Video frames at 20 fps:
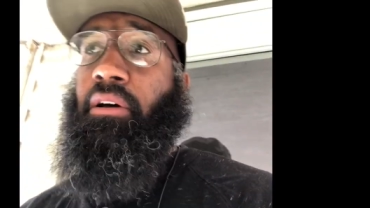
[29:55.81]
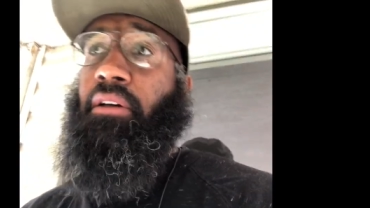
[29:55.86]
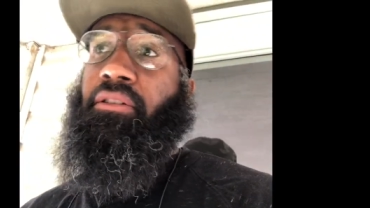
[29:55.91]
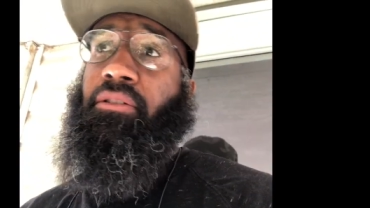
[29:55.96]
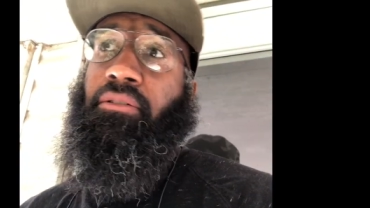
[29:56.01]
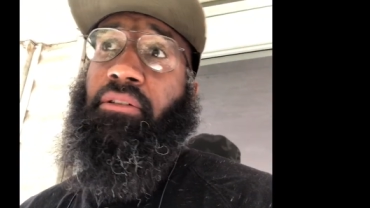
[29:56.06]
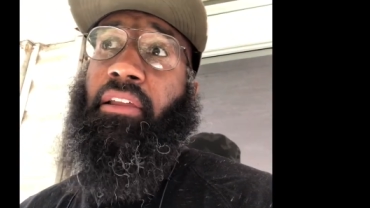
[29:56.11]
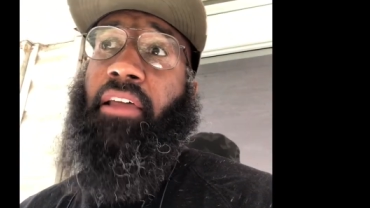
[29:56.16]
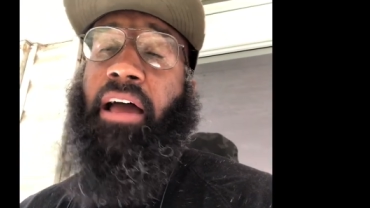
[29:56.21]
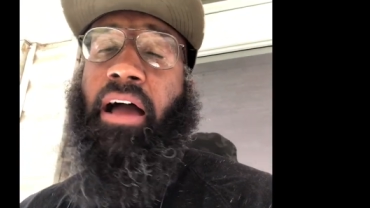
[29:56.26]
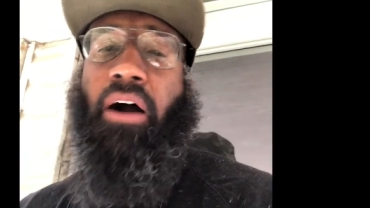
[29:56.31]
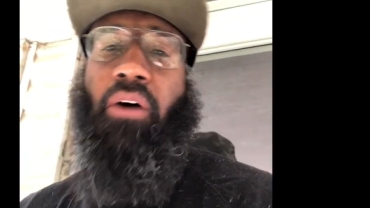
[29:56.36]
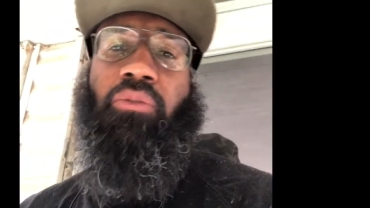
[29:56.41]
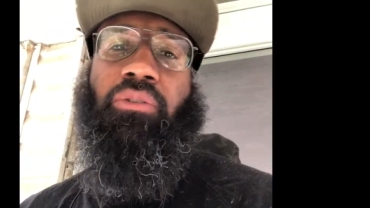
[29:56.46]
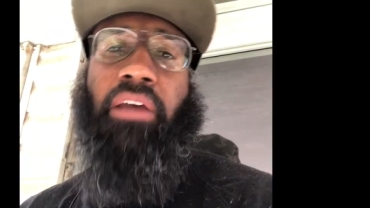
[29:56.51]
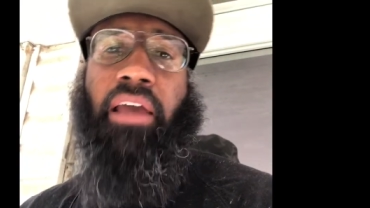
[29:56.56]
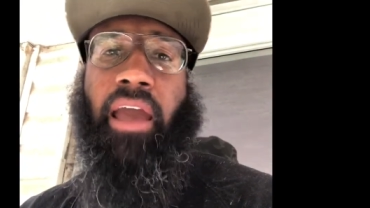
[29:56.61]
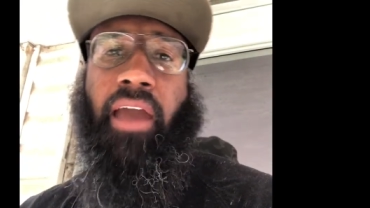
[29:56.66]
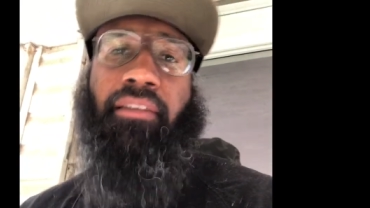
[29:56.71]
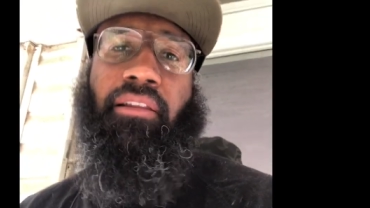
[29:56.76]
I should say the
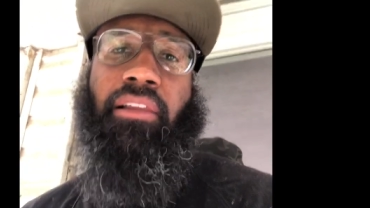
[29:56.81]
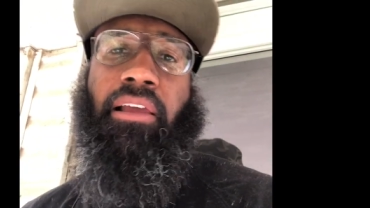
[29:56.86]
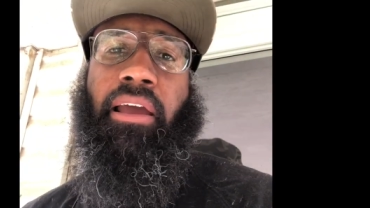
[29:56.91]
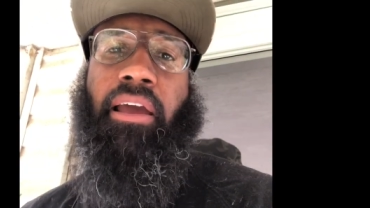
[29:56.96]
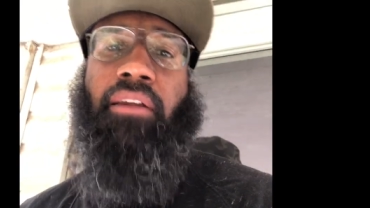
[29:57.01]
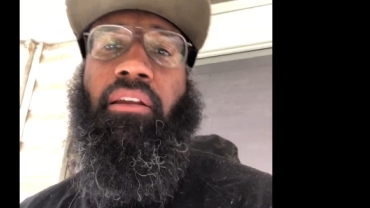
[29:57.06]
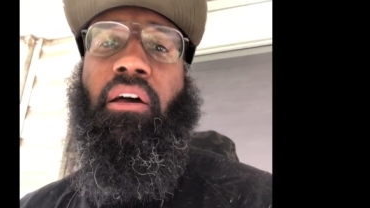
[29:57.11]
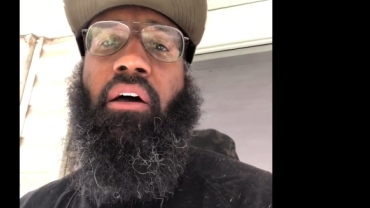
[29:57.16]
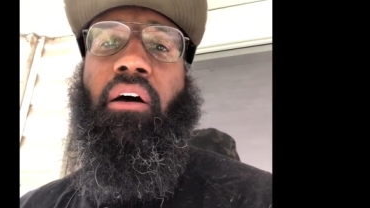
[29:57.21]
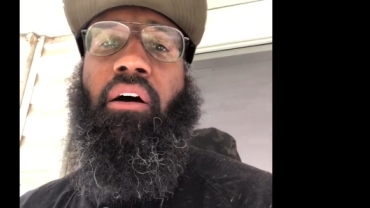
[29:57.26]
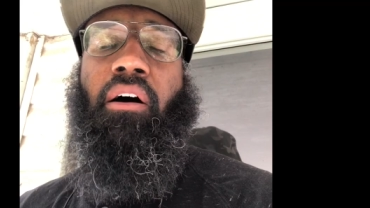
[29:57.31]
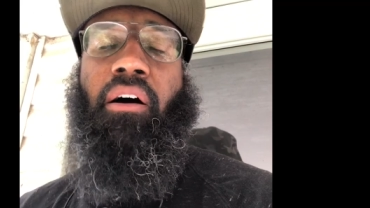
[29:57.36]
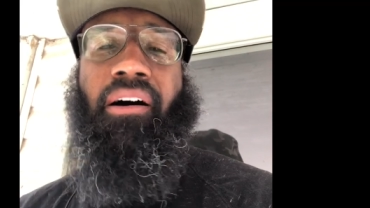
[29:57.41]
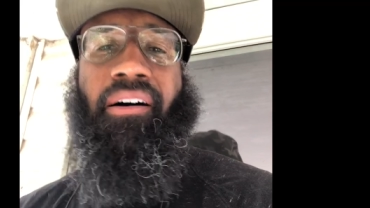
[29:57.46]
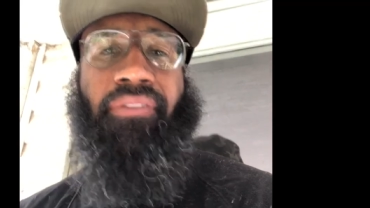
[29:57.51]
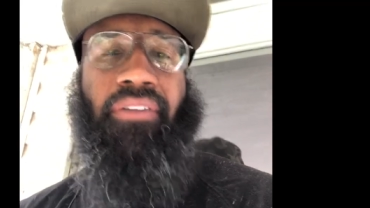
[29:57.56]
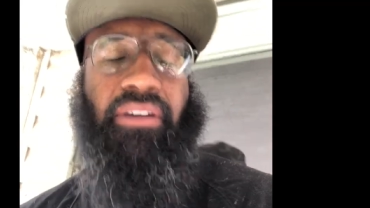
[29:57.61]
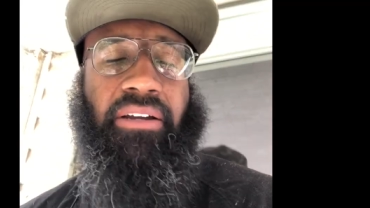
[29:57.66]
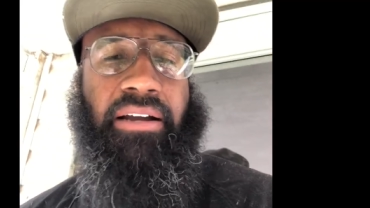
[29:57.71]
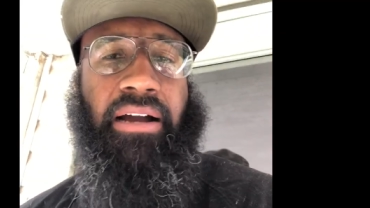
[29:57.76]
house and the land
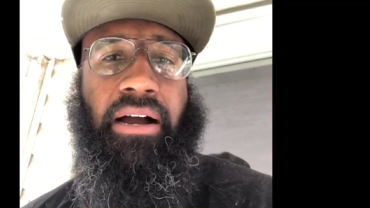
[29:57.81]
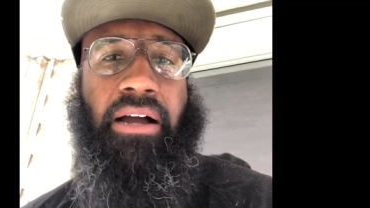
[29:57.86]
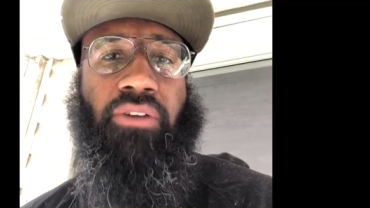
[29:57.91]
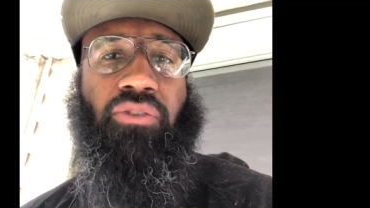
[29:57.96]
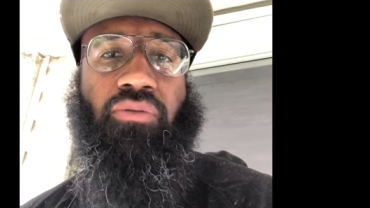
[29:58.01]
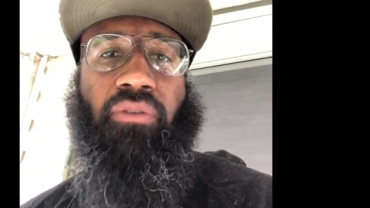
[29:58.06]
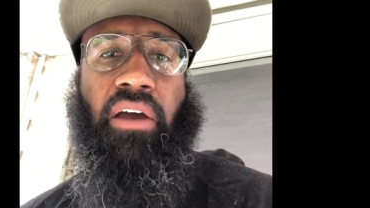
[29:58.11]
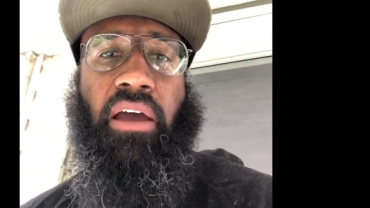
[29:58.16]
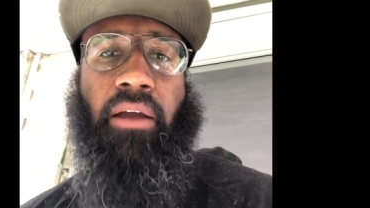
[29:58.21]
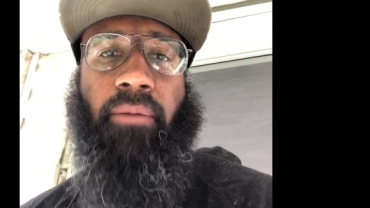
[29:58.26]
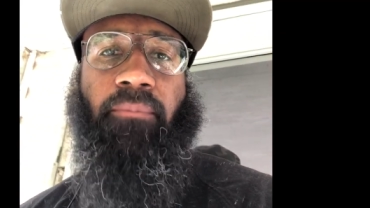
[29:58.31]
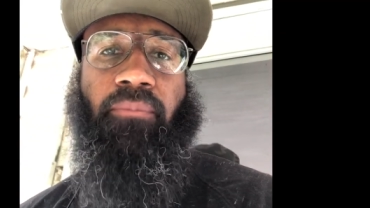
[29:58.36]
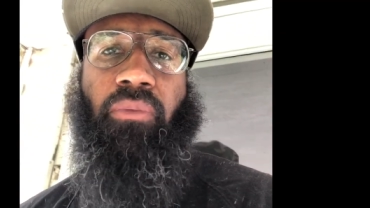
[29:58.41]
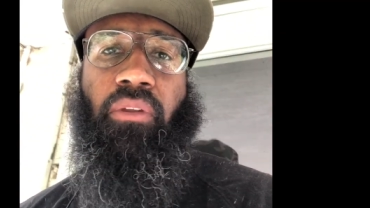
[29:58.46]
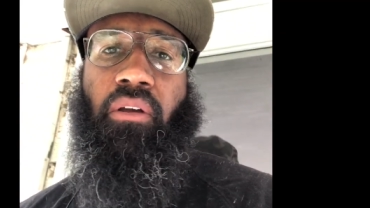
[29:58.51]
under contract